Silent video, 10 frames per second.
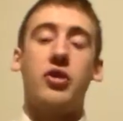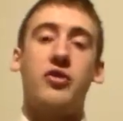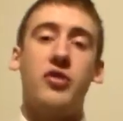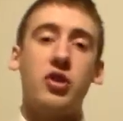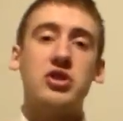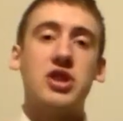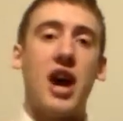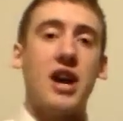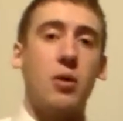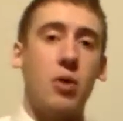Alright, the first
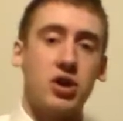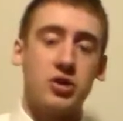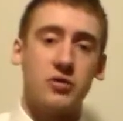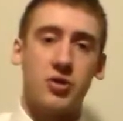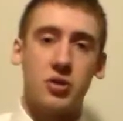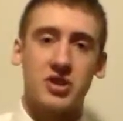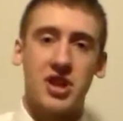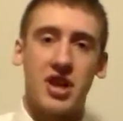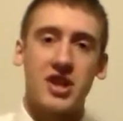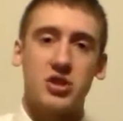kind I want you to
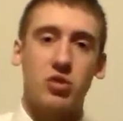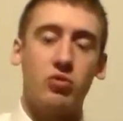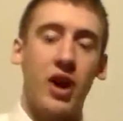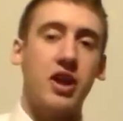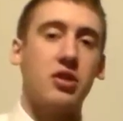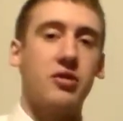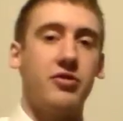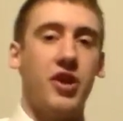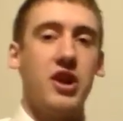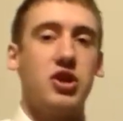focus on is a regular
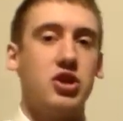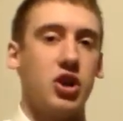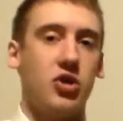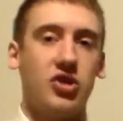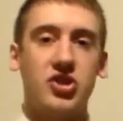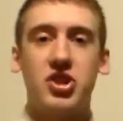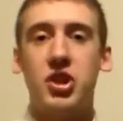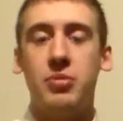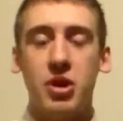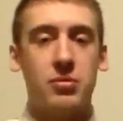fit shirt. This is
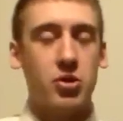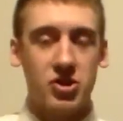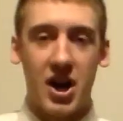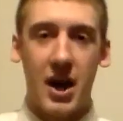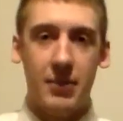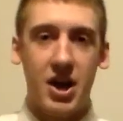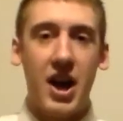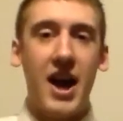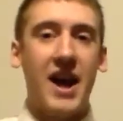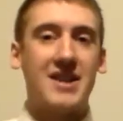going to be your most common.
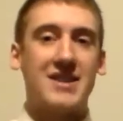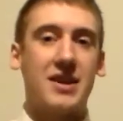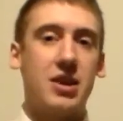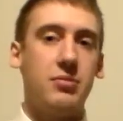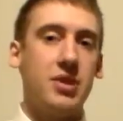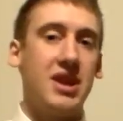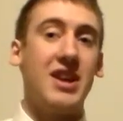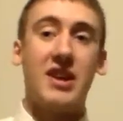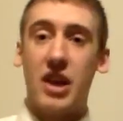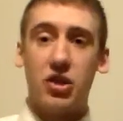It's going to
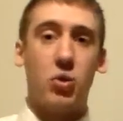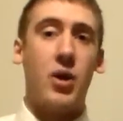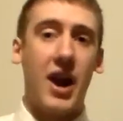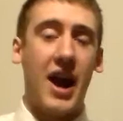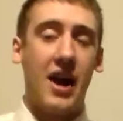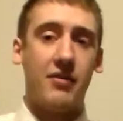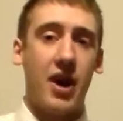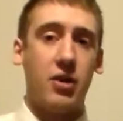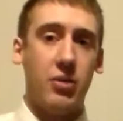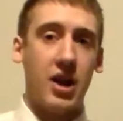be like the one I have
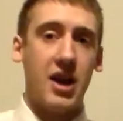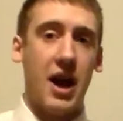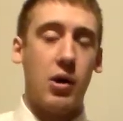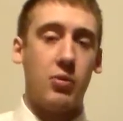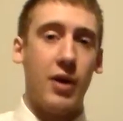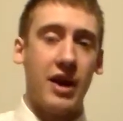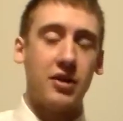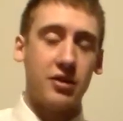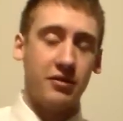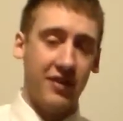on right now, a
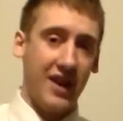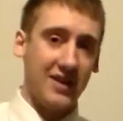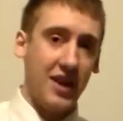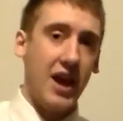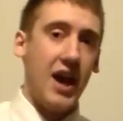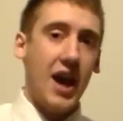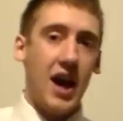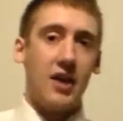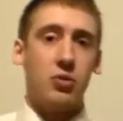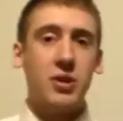regular fit.
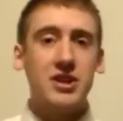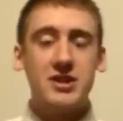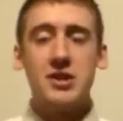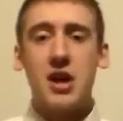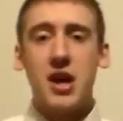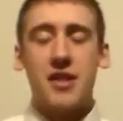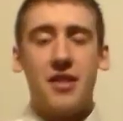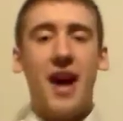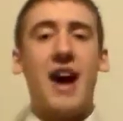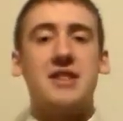The reason
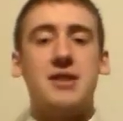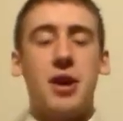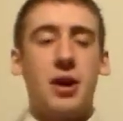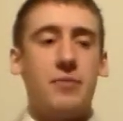that